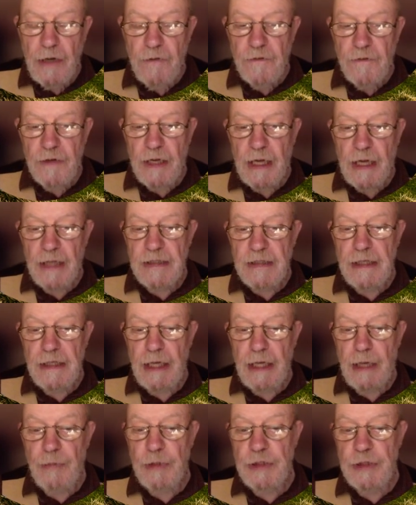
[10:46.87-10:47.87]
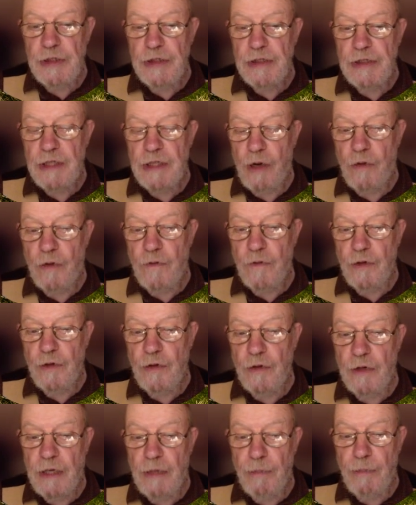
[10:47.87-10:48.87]
for getting images
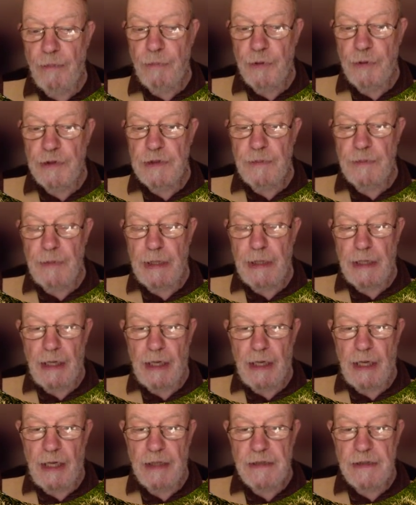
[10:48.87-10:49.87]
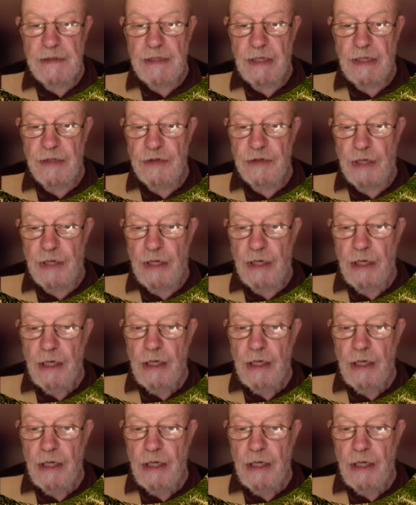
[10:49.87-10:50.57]
overlooking Buttermere, etc.